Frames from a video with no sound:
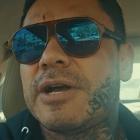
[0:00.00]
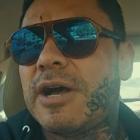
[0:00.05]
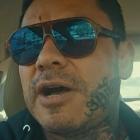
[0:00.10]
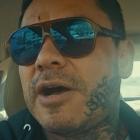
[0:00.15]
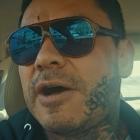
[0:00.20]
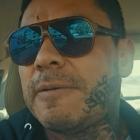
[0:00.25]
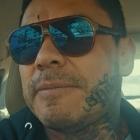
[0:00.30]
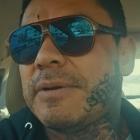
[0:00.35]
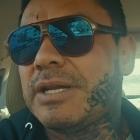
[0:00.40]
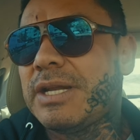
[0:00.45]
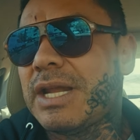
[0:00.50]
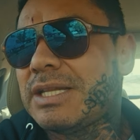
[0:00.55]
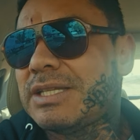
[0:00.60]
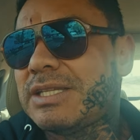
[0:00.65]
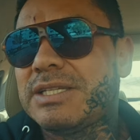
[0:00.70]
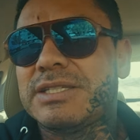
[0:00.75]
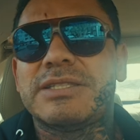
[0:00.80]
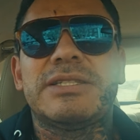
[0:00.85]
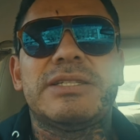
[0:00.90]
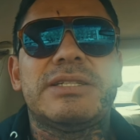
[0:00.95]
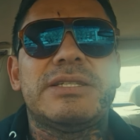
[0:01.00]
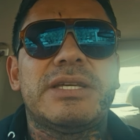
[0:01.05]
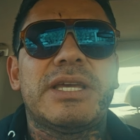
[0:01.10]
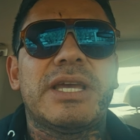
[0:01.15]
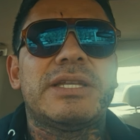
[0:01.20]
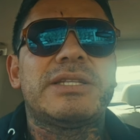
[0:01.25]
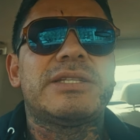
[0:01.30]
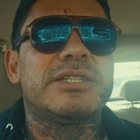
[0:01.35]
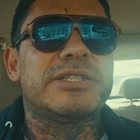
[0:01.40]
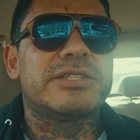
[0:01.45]
And not just
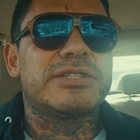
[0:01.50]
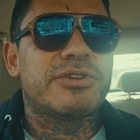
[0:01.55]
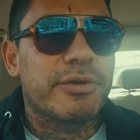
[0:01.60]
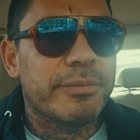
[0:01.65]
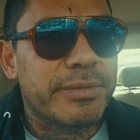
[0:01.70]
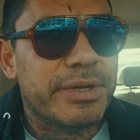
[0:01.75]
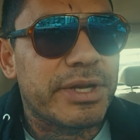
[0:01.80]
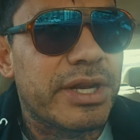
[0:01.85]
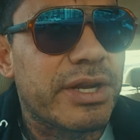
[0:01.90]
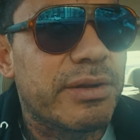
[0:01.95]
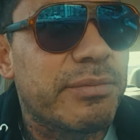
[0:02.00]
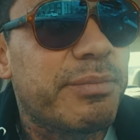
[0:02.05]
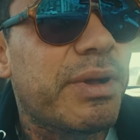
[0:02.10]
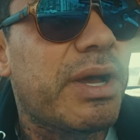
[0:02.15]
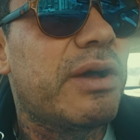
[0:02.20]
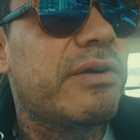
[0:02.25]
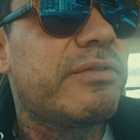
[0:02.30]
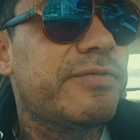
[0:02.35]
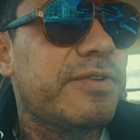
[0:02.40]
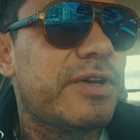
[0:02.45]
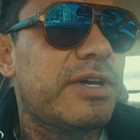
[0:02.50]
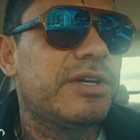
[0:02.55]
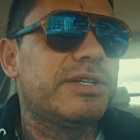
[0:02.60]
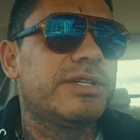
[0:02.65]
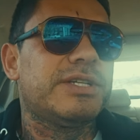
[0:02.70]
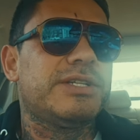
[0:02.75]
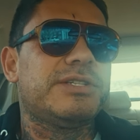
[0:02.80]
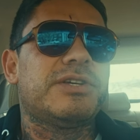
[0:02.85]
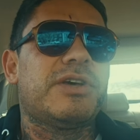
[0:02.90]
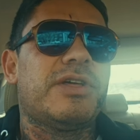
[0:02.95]
get discriminated about felonies,